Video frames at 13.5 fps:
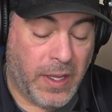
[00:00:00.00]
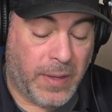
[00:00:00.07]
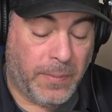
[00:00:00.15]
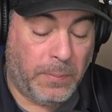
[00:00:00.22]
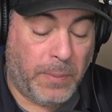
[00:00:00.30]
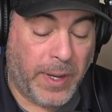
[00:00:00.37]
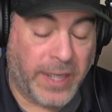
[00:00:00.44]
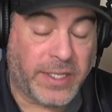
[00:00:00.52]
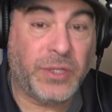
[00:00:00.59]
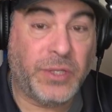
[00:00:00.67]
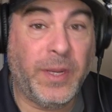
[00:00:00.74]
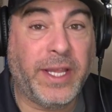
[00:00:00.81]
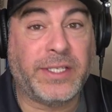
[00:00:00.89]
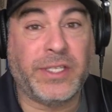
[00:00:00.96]
But 2
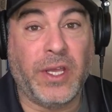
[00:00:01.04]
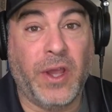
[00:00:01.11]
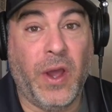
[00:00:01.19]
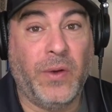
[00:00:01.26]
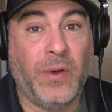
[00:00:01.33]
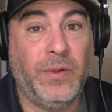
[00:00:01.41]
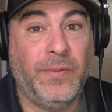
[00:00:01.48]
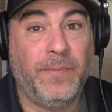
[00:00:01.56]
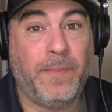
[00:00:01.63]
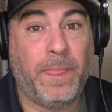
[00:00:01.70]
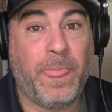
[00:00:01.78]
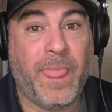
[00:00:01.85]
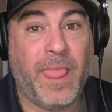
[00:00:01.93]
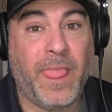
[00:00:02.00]
weeks ago,
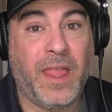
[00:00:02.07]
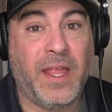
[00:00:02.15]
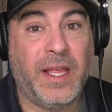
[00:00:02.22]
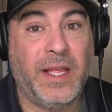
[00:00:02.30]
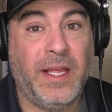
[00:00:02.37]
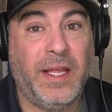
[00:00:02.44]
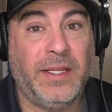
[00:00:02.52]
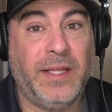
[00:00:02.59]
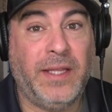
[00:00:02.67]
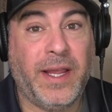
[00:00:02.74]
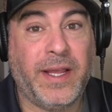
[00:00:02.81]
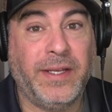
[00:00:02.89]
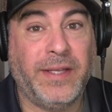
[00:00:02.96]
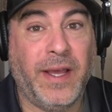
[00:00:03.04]

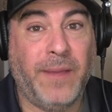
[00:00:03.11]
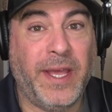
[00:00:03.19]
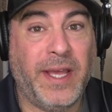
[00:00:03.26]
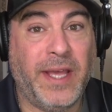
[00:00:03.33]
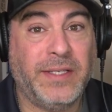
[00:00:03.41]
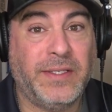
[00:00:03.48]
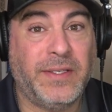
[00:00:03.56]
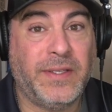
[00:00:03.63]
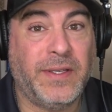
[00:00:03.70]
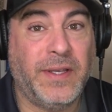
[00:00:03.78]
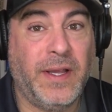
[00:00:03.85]
like a dumbass,